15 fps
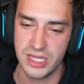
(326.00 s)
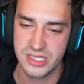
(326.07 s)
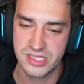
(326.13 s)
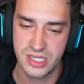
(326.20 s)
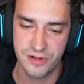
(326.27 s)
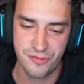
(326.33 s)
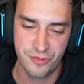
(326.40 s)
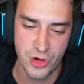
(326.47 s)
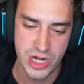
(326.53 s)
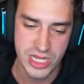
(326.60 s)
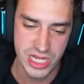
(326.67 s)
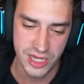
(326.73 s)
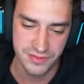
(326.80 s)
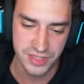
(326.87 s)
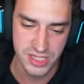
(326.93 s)
let's get a free
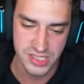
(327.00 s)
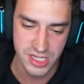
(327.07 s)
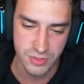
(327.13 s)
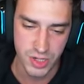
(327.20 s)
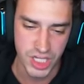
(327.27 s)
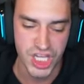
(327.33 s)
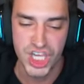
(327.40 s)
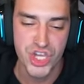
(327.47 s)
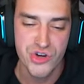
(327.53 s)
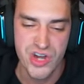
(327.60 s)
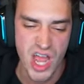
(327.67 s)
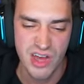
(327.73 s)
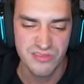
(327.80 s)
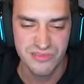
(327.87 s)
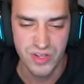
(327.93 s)
gift. Let's see what cute
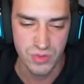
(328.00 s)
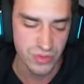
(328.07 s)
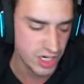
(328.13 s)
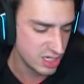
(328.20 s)
outfit we